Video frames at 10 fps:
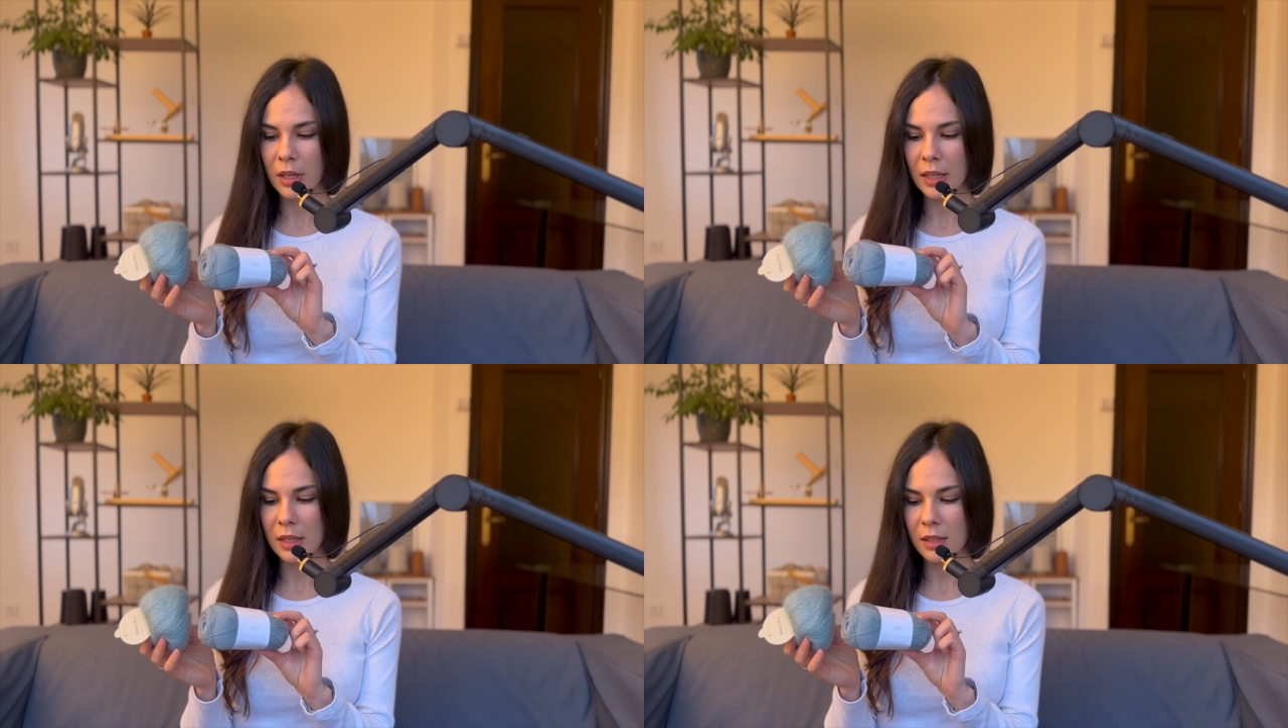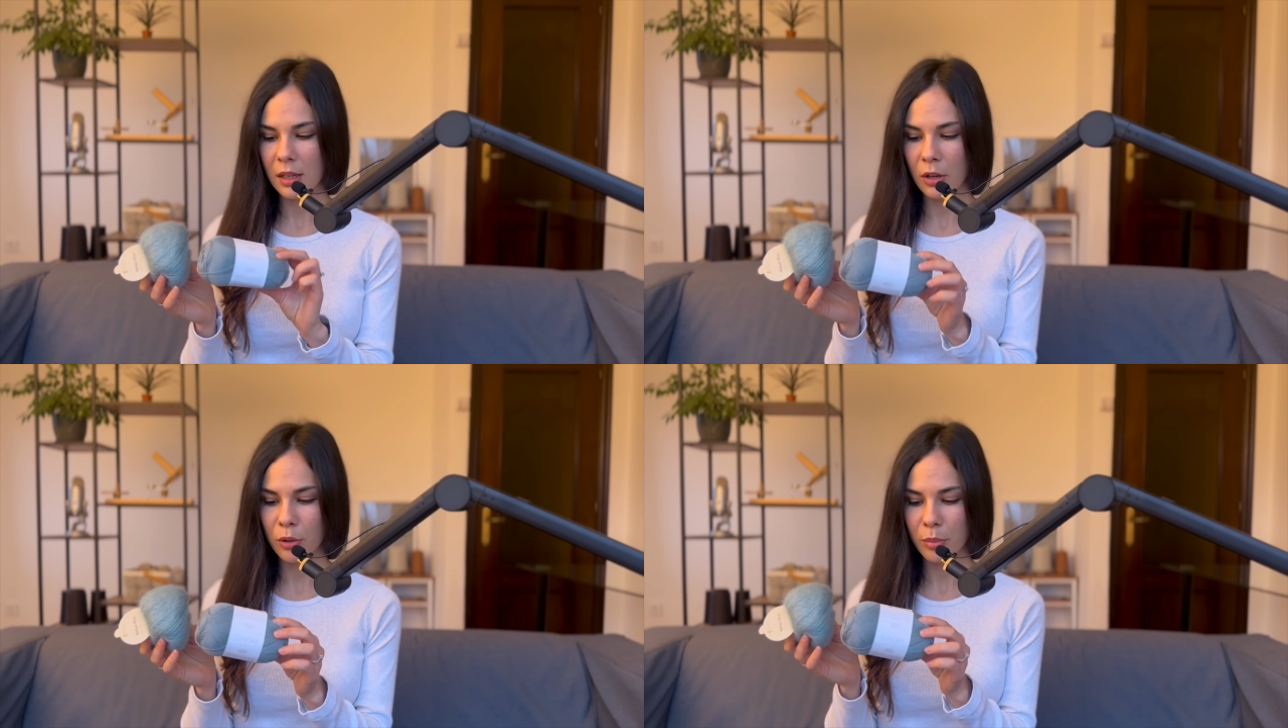is
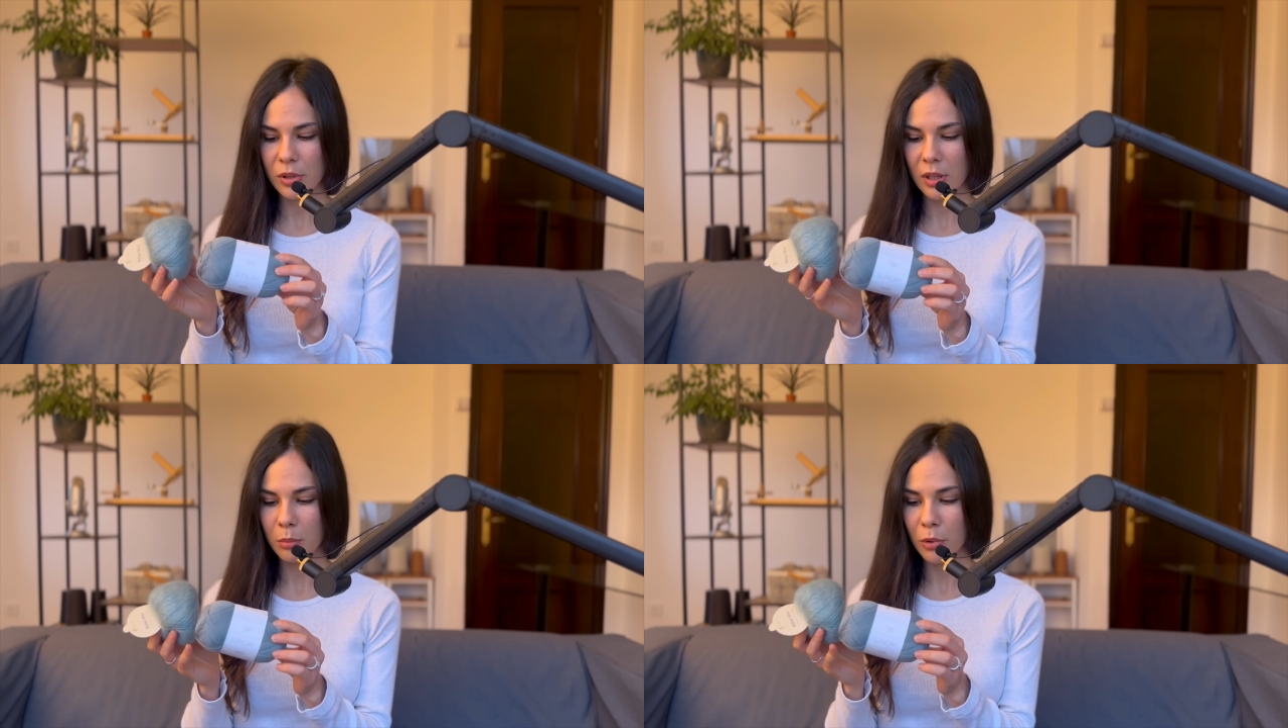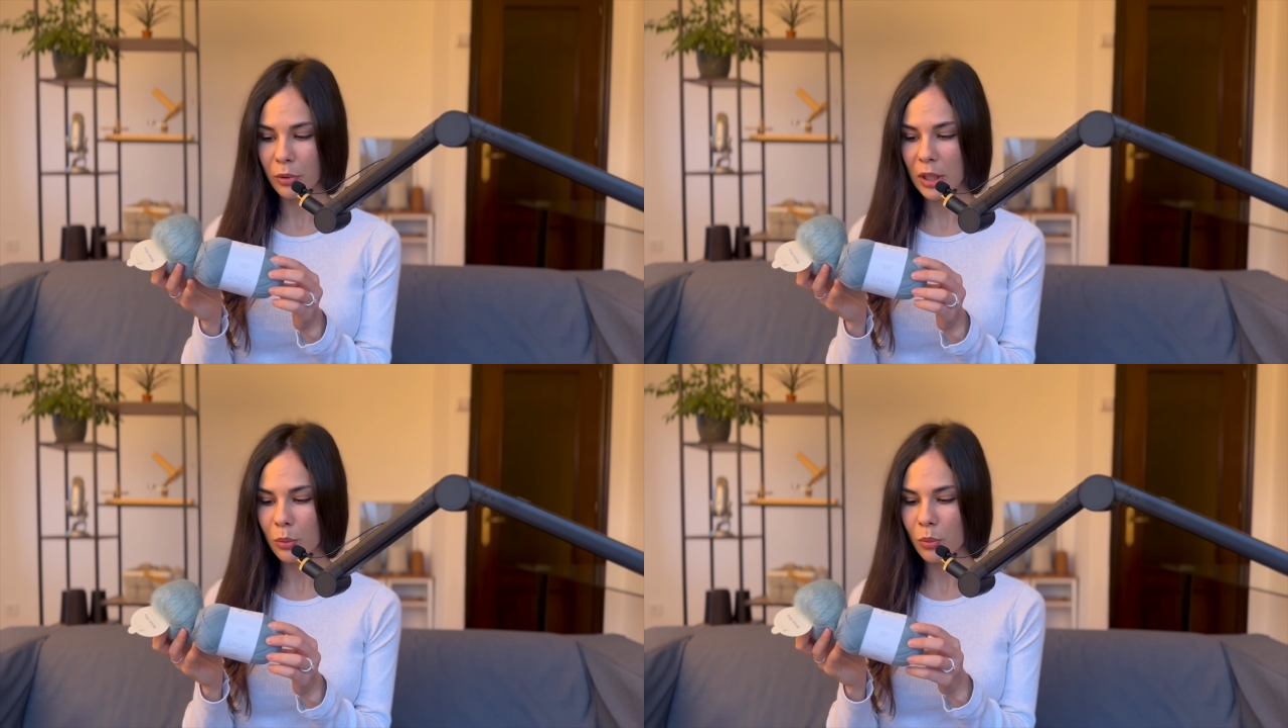100%
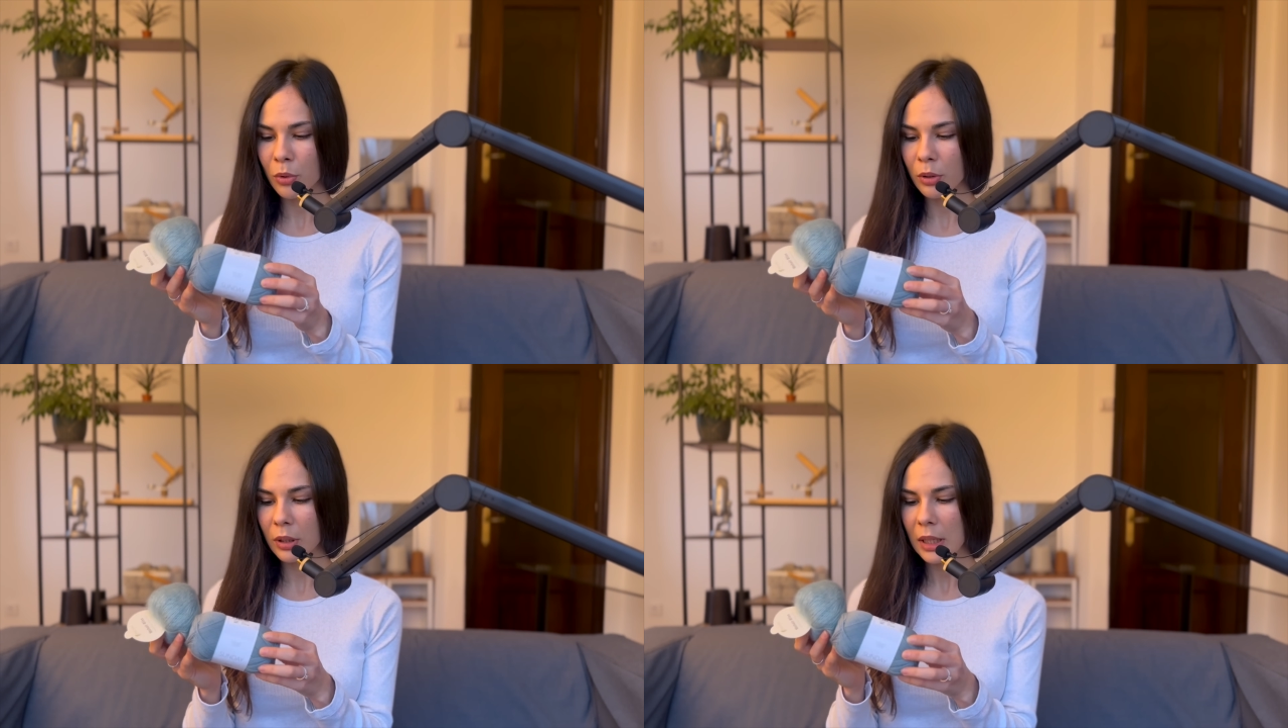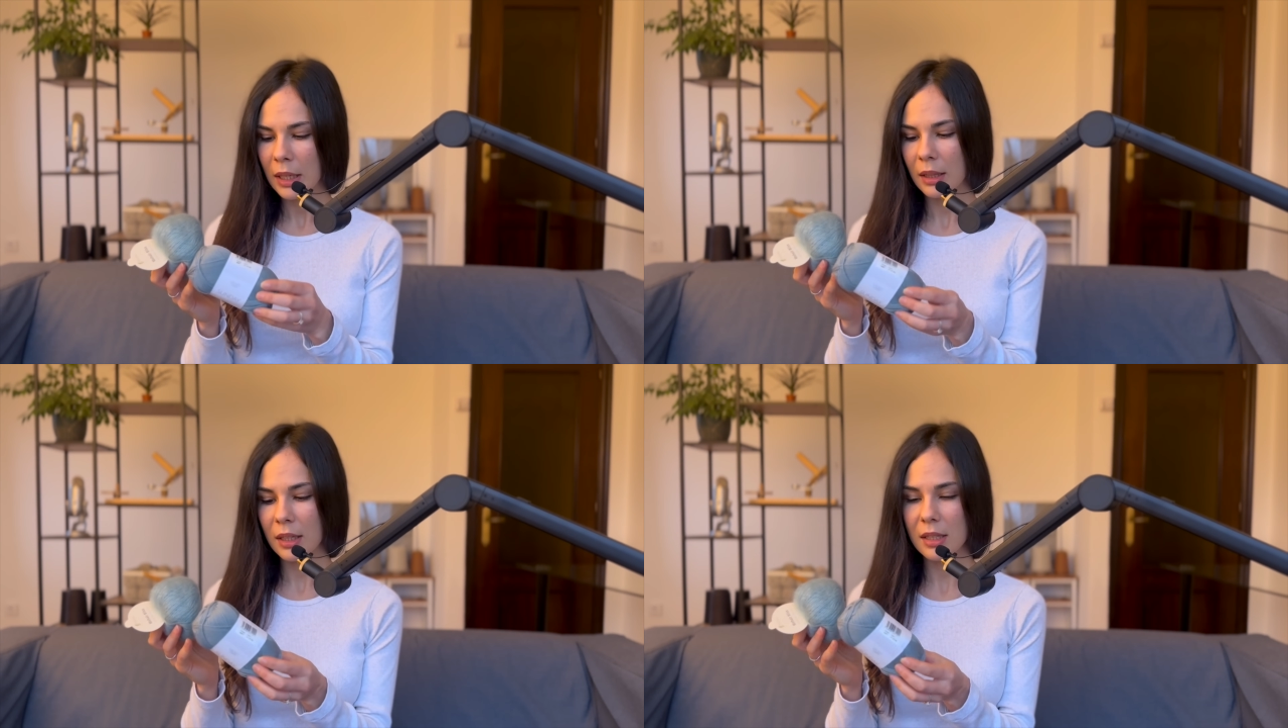merino wool
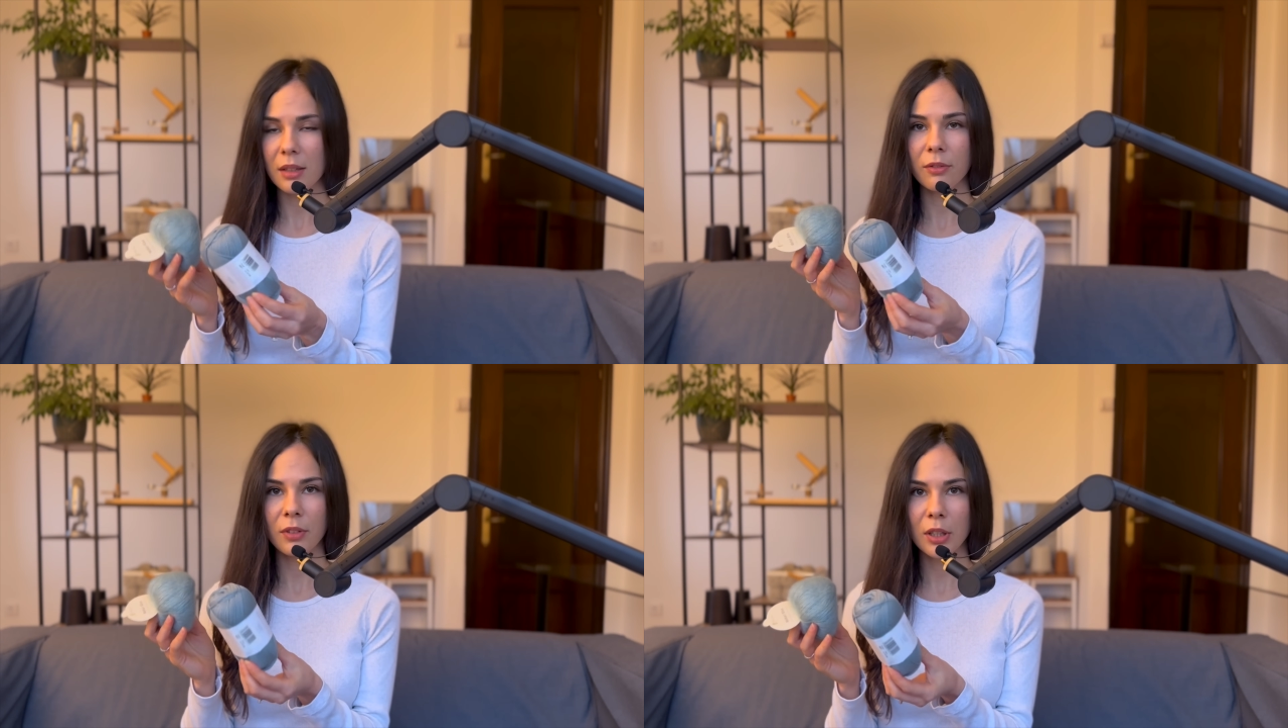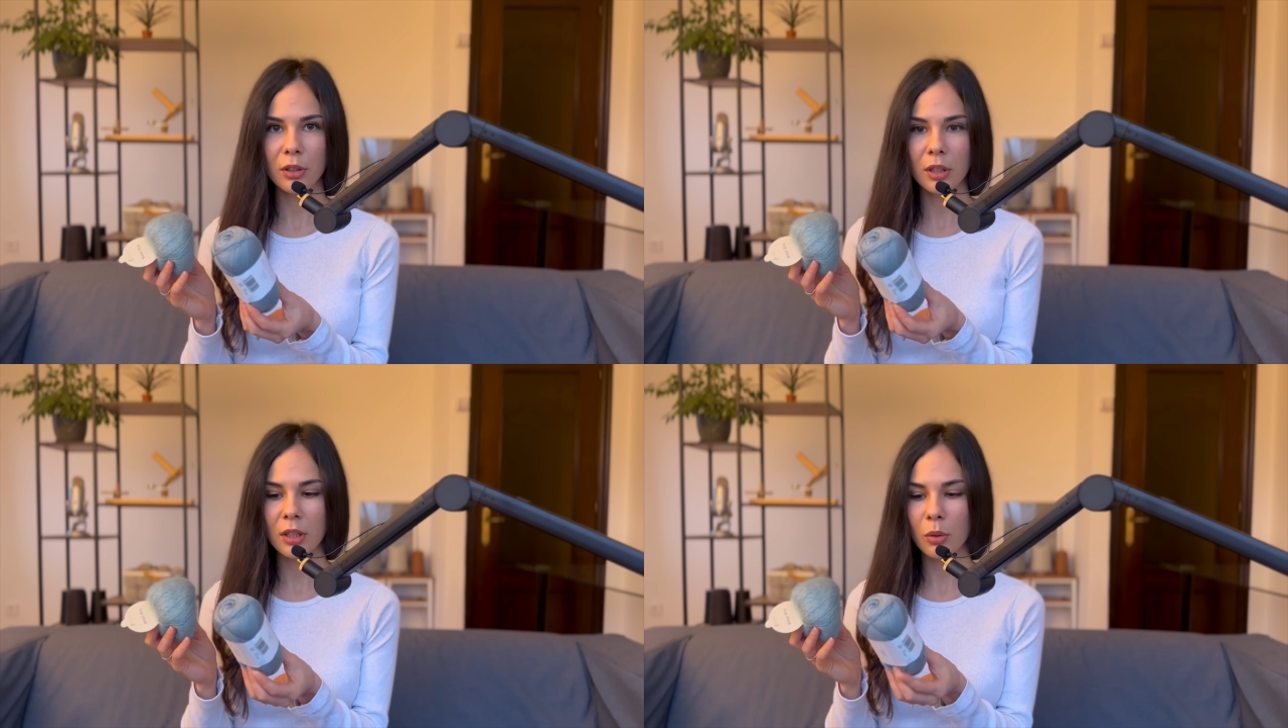that is a
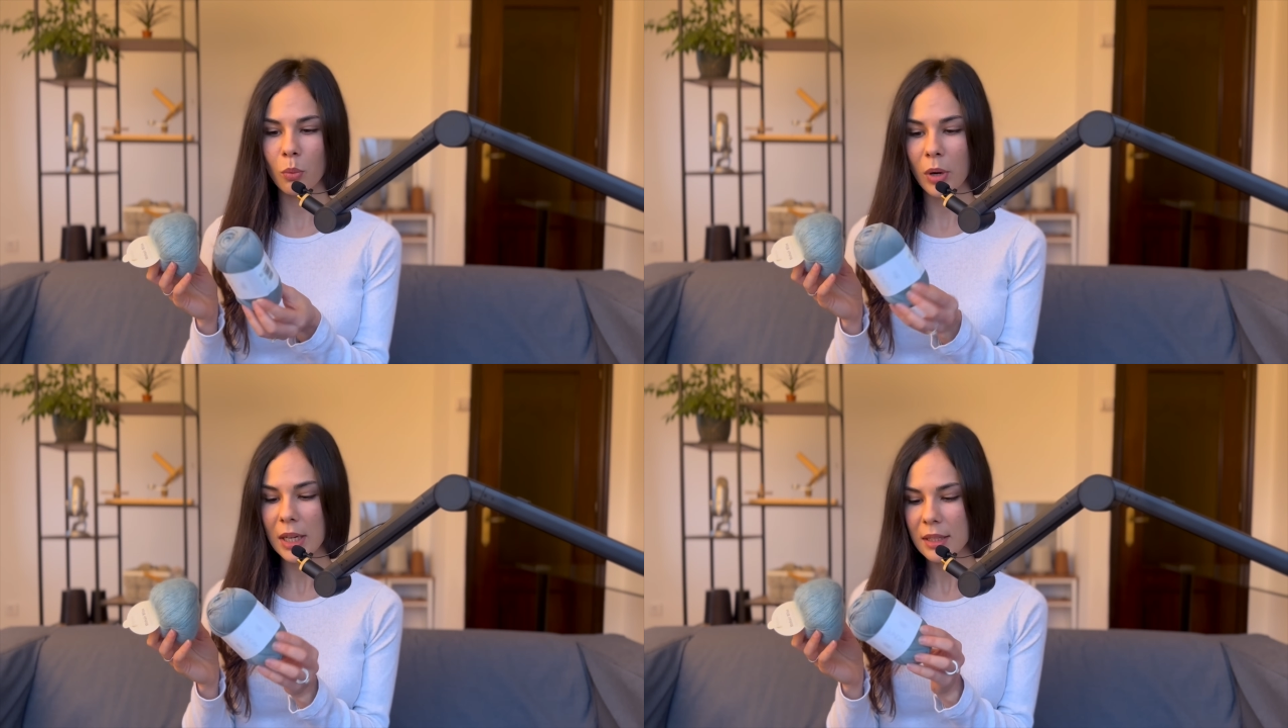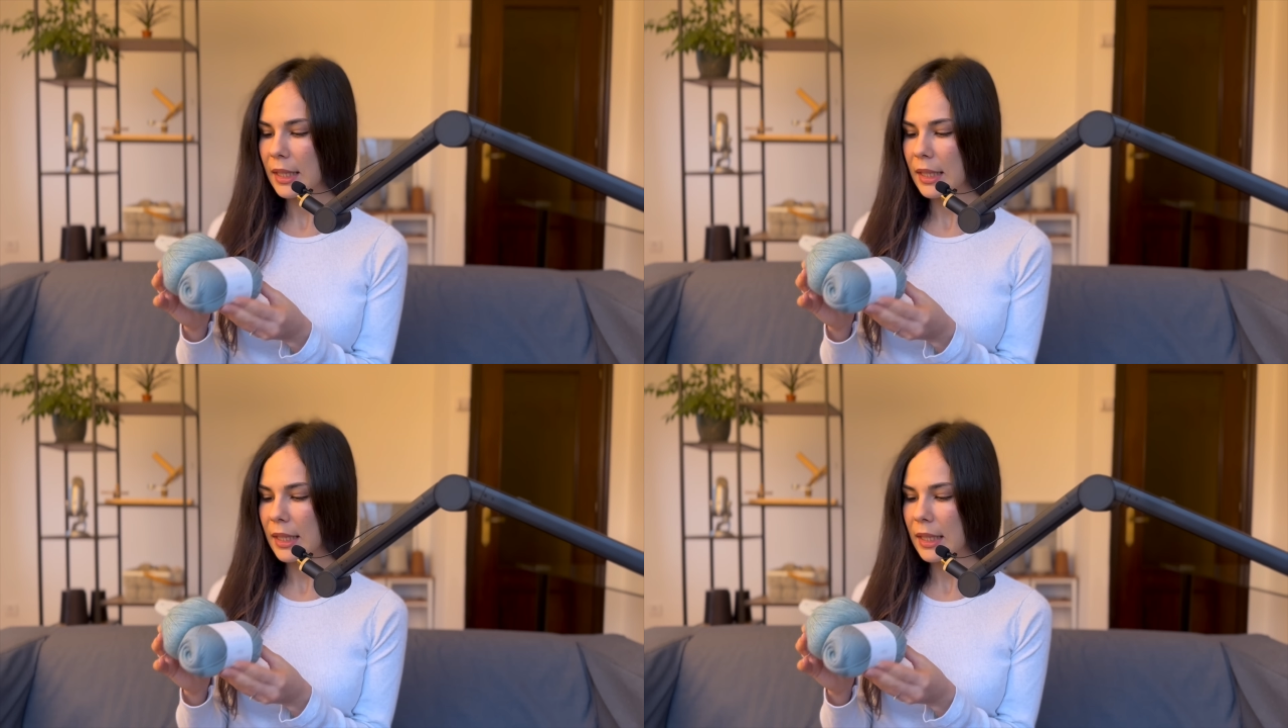fingering weight.